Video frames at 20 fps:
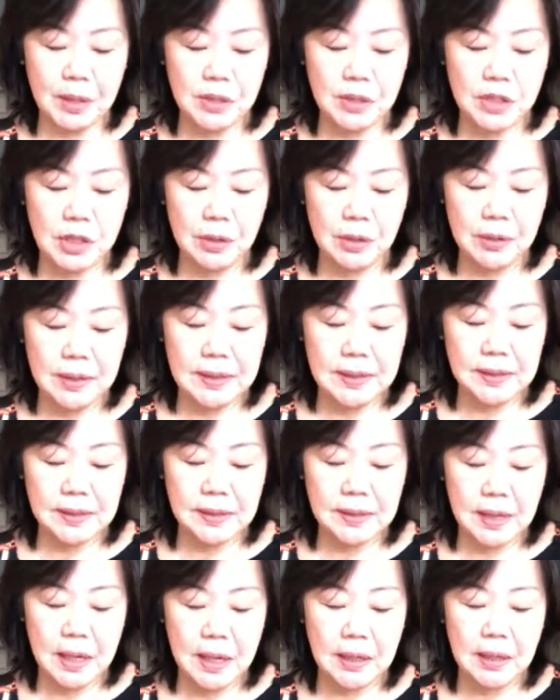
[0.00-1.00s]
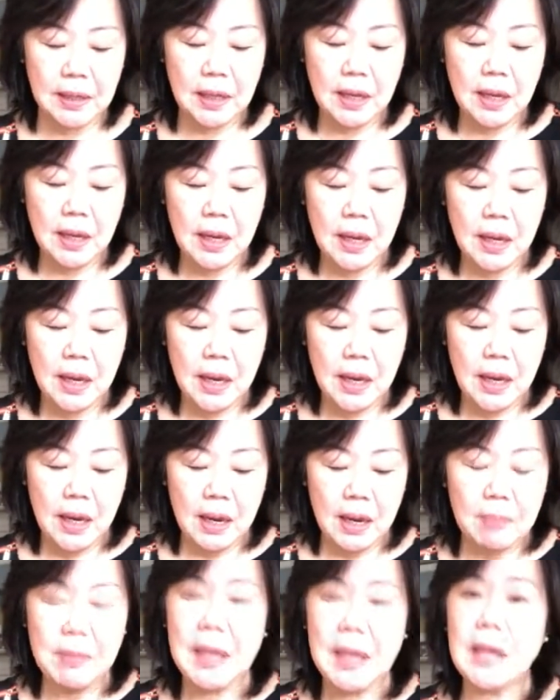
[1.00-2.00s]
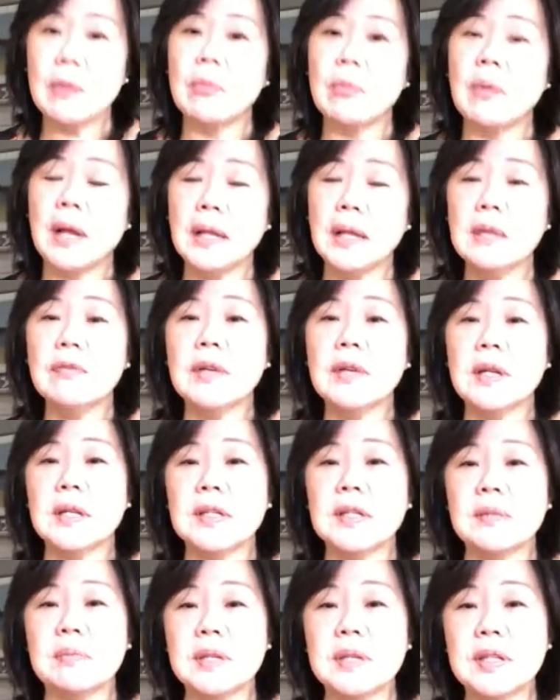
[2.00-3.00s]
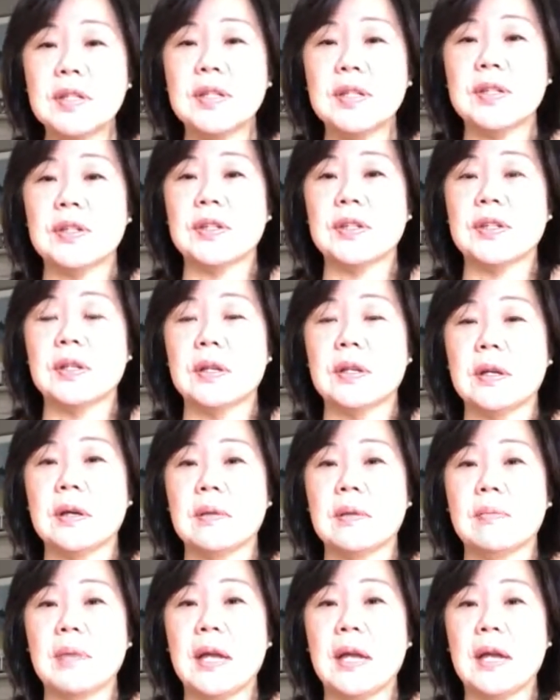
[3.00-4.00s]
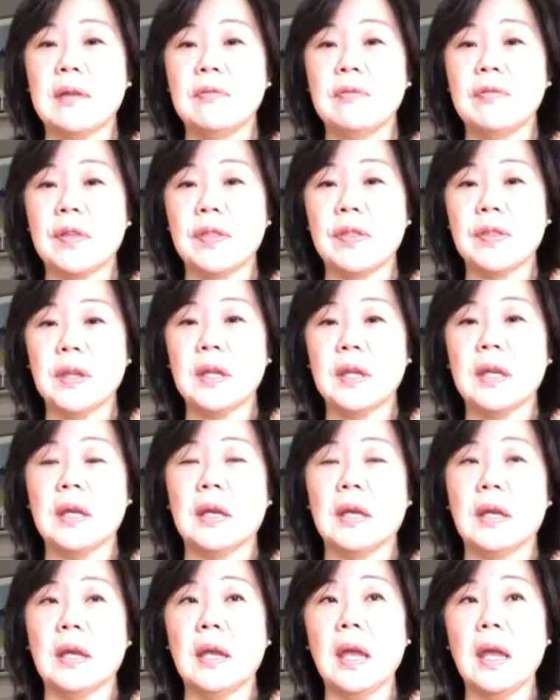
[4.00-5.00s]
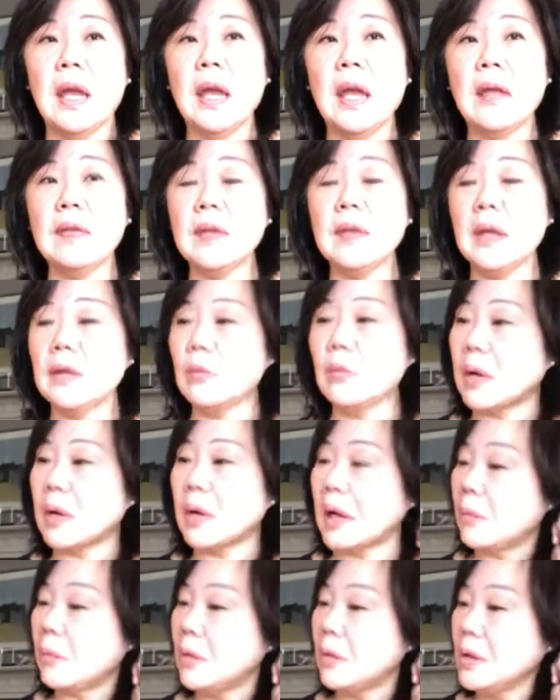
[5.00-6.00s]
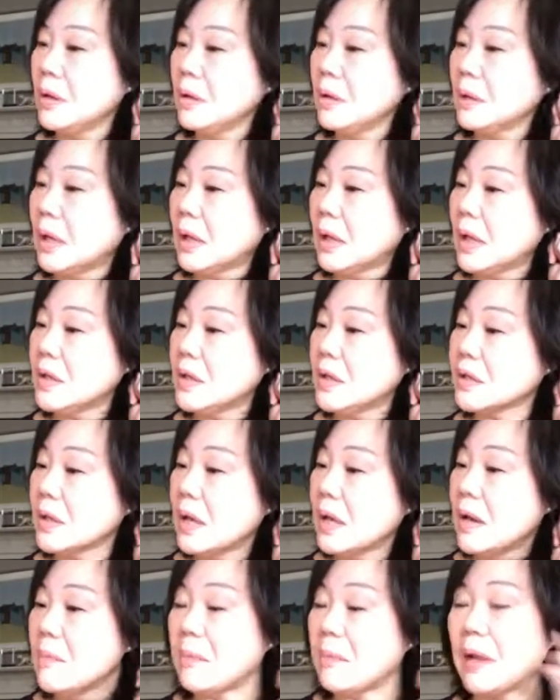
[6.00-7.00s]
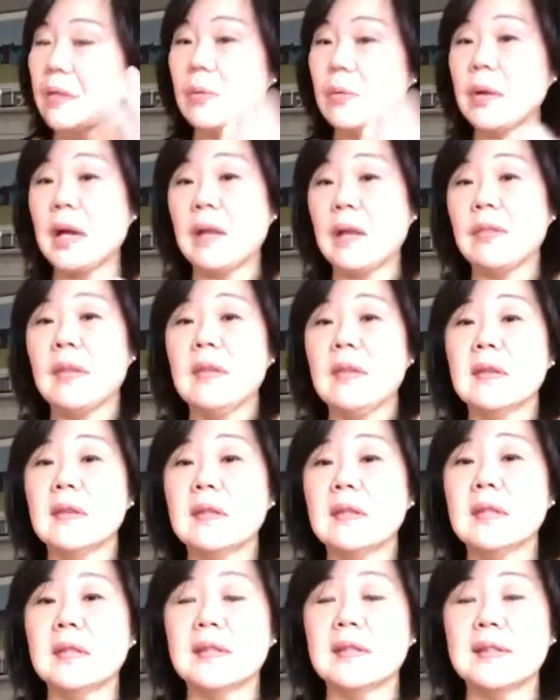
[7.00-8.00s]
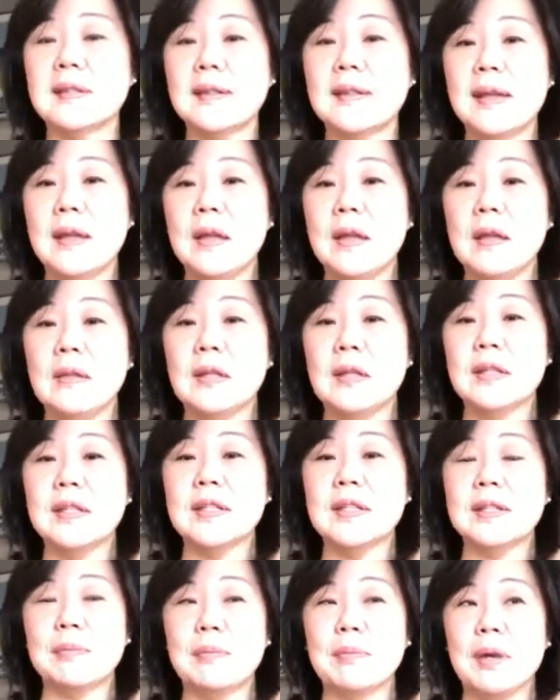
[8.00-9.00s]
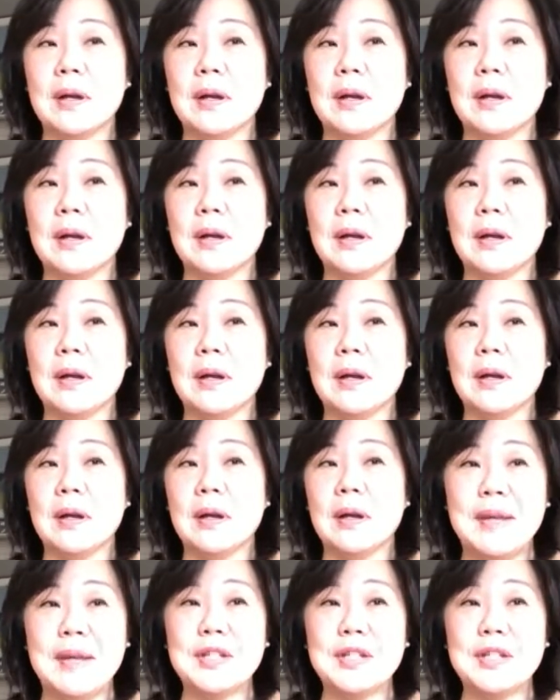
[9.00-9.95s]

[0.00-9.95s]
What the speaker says: charity side, and make it relevant as a business kind of a thinking. And what I realized, by the way, I think this is kind of